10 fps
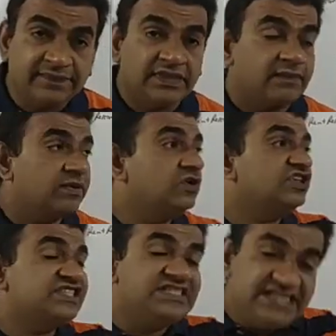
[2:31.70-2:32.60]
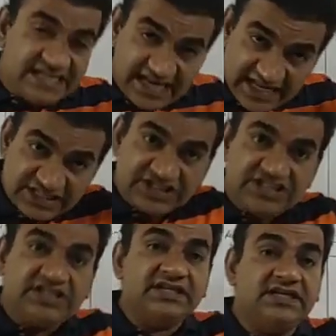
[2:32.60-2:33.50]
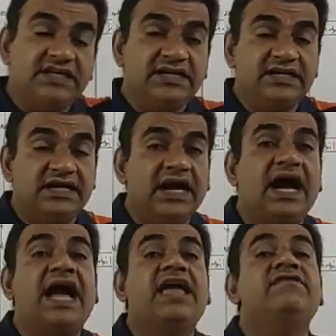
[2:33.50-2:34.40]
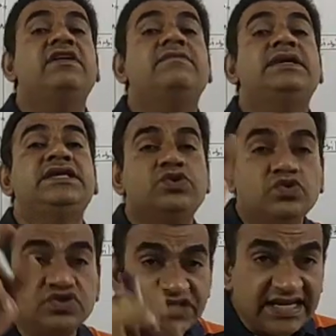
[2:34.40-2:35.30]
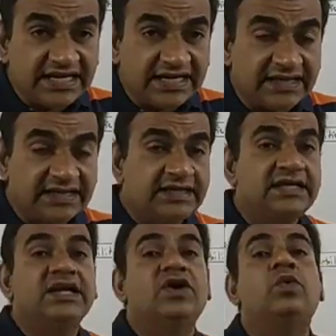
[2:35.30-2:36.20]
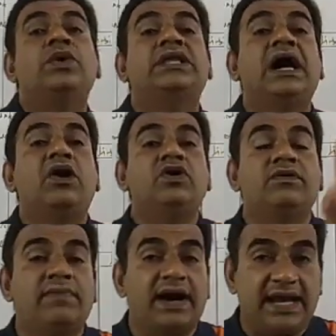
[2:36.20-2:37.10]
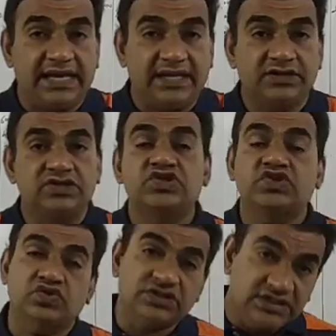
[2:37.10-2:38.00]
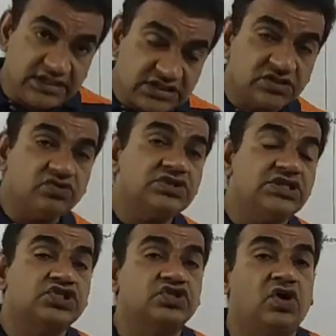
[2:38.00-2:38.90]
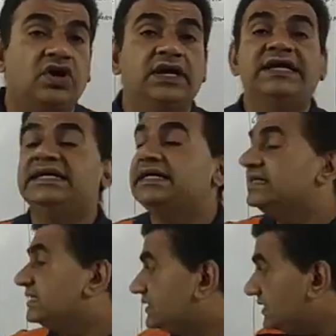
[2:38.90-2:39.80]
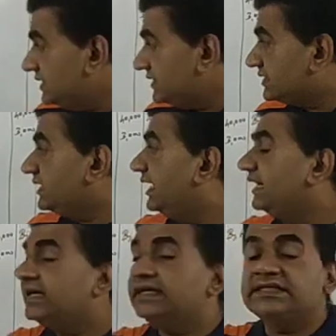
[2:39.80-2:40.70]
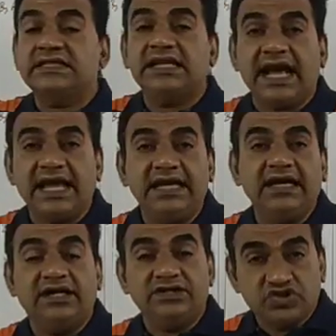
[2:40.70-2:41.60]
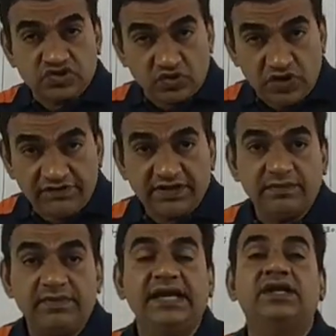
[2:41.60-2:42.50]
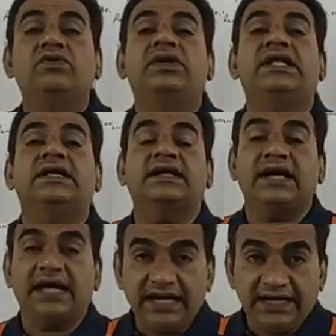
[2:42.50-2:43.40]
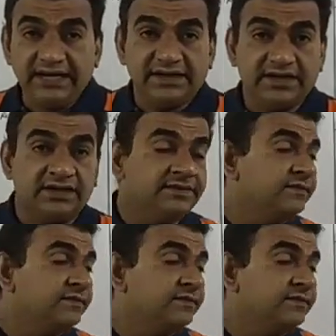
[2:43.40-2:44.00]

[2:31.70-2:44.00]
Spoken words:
Because next year I will be using it without buying. So this closing stock, since it is lying unsold with me during the current year,